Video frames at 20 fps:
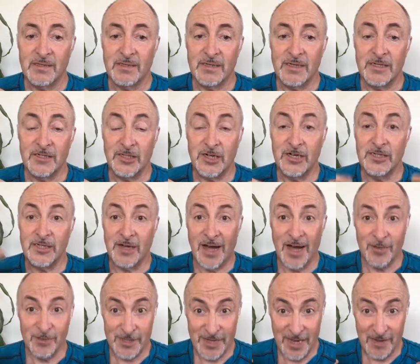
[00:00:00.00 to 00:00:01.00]
and the challenge
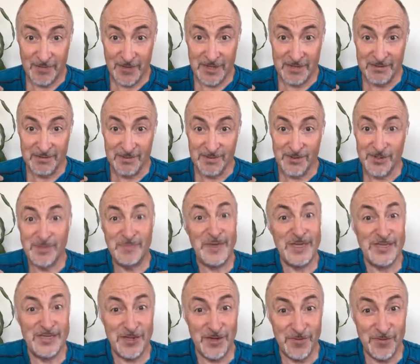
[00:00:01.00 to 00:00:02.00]
I was having, because to be
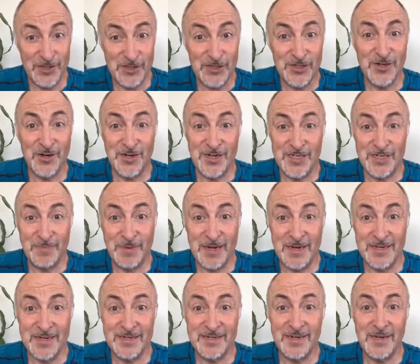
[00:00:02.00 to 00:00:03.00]
selfish and honest
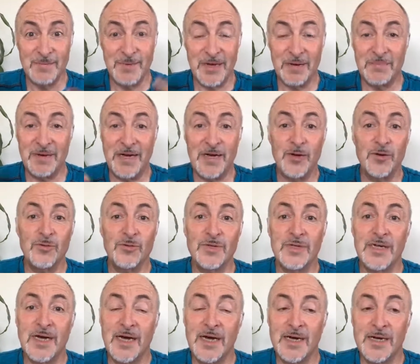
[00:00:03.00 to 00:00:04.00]
about it, about my
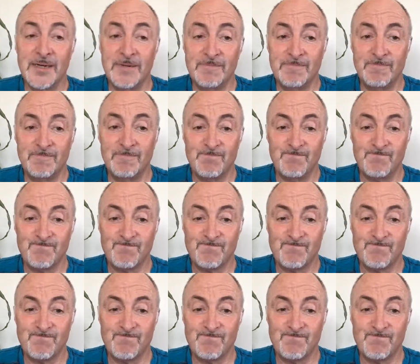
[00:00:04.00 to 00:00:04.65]
own um,